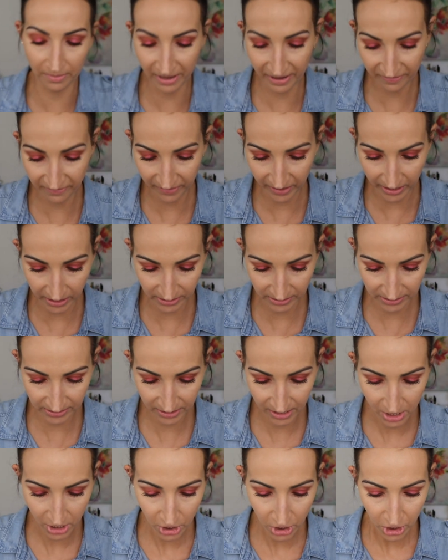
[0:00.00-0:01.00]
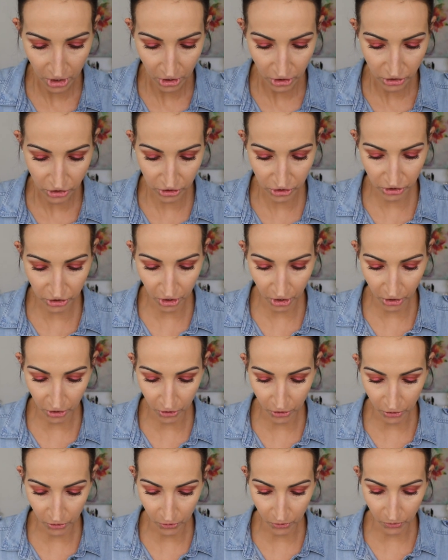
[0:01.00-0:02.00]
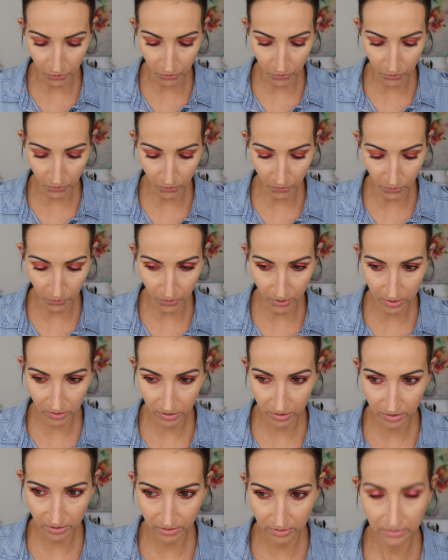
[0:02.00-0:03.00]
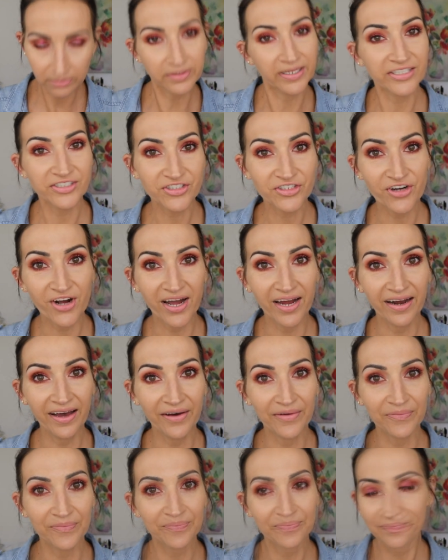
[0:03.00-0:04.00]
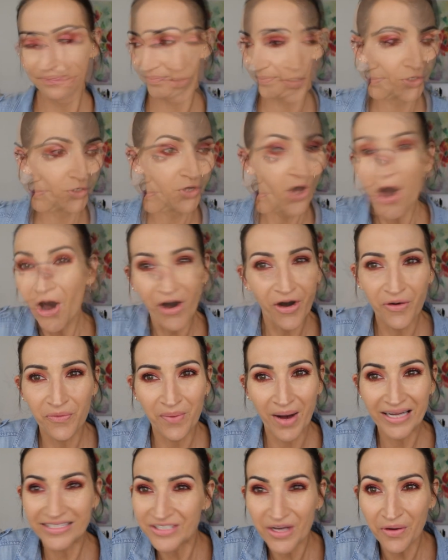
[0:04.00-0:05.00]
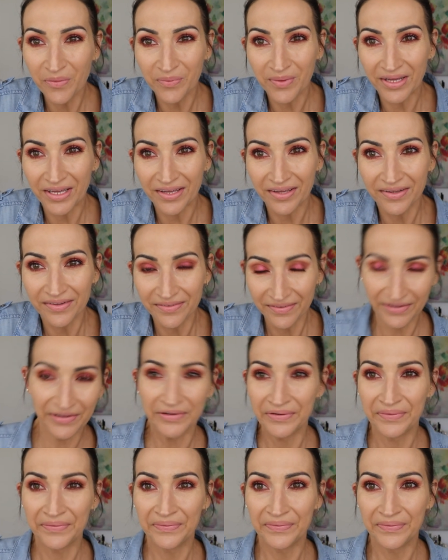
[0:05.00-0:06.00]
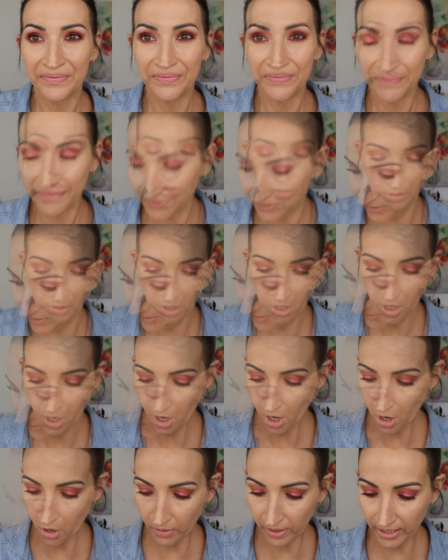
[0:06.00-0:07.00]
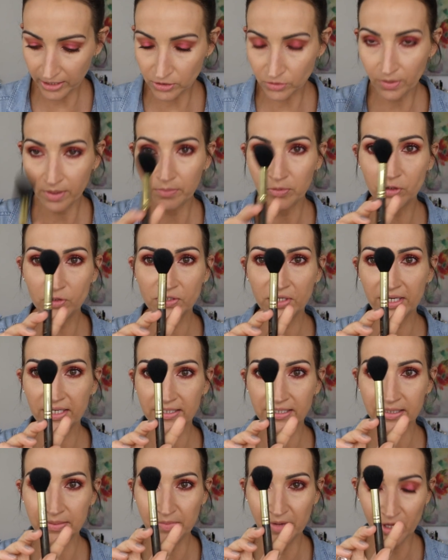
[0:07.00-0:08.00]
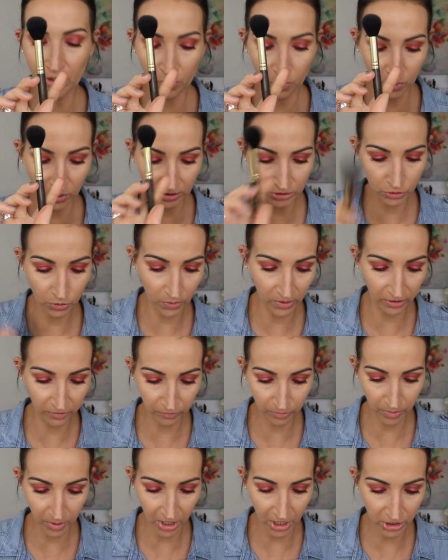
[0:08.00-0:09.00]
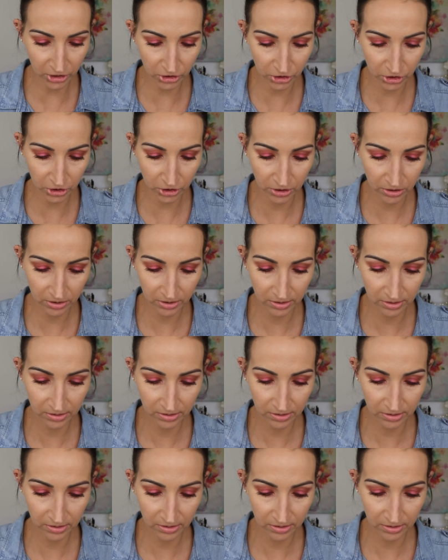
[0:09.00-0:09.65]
on my face. So let's try it out. Oh, why don't we? Okay, so I'm using a Smith 112 brush.